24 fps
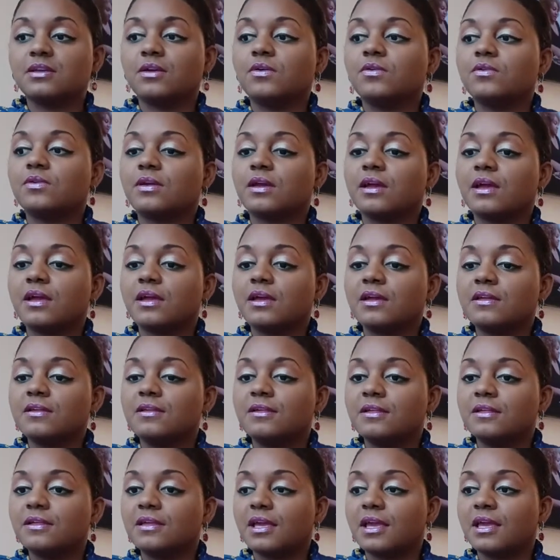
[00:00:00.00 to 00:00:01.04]
Okay,
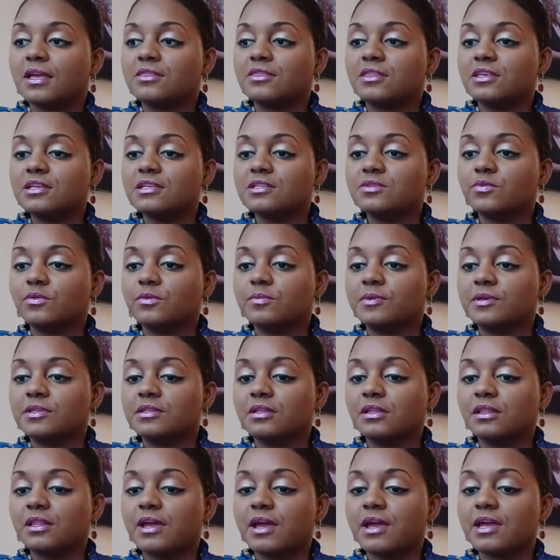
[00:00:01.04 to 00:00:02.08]
and this will be
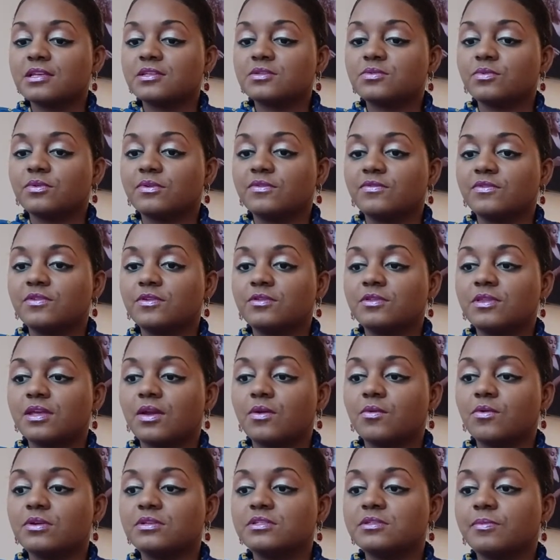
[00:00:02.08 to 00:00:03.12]
the last review.
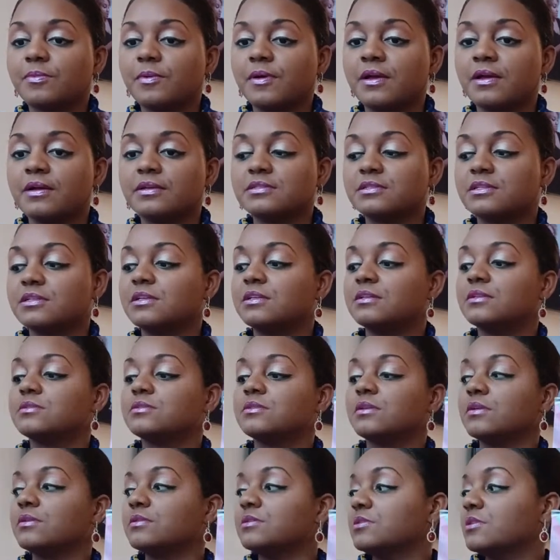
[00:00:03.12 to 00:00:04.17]
They responded.
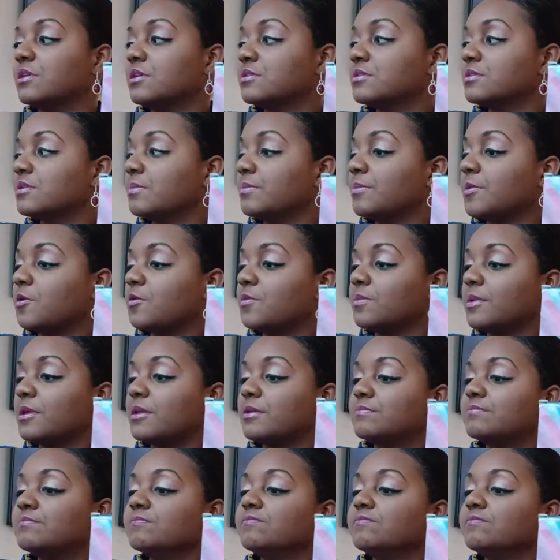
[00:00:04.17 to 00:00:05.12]
Just a moment.